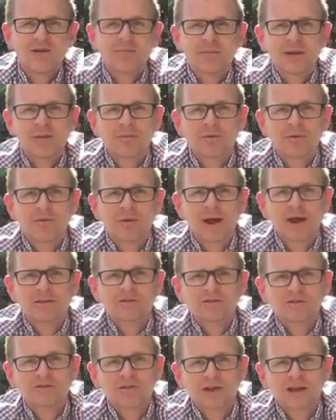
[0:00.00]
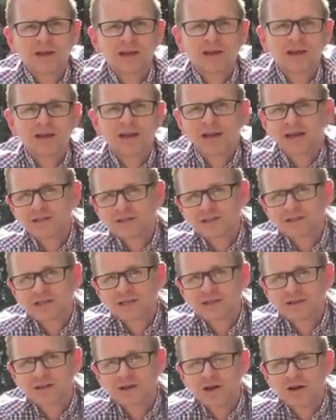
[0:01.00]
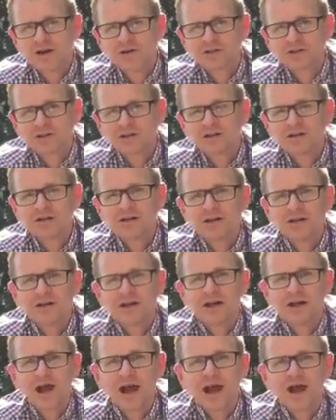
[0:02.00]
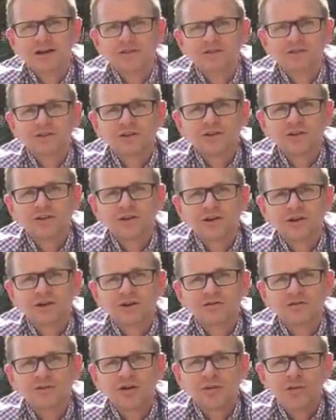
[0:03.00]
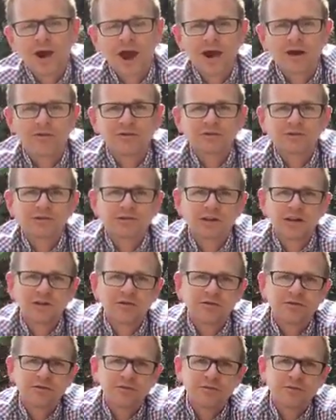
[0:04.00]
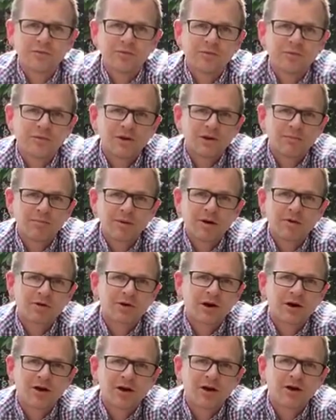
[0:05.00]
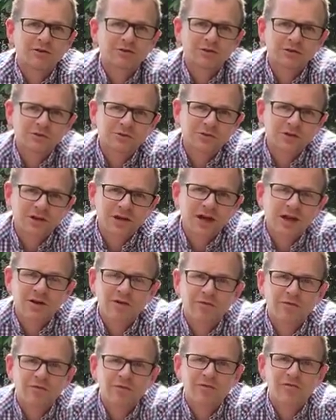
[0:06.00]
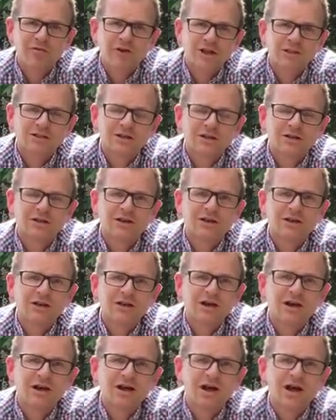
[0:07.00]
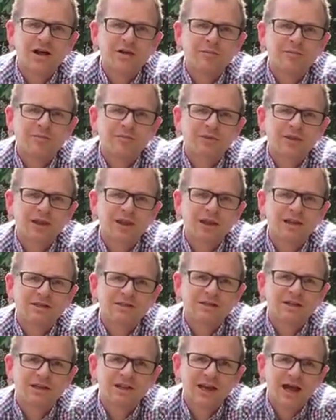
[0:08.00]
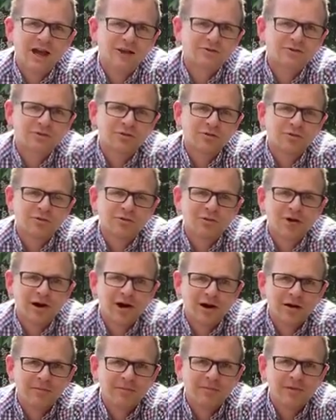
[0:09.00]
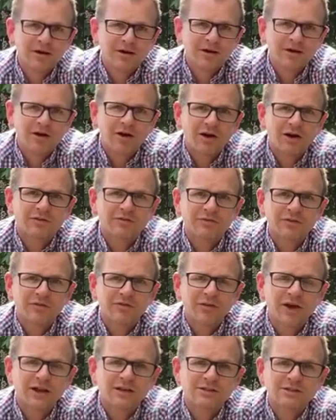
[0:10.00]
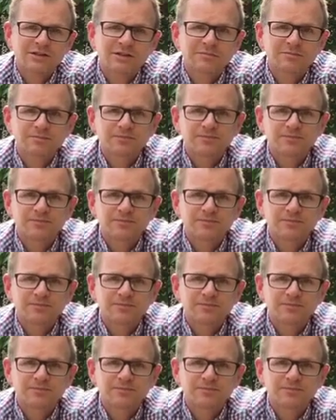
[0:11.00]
people entering and exiting the garden, and you could view out. So we build our castles on a hill for a reason. It's a natural line of defence.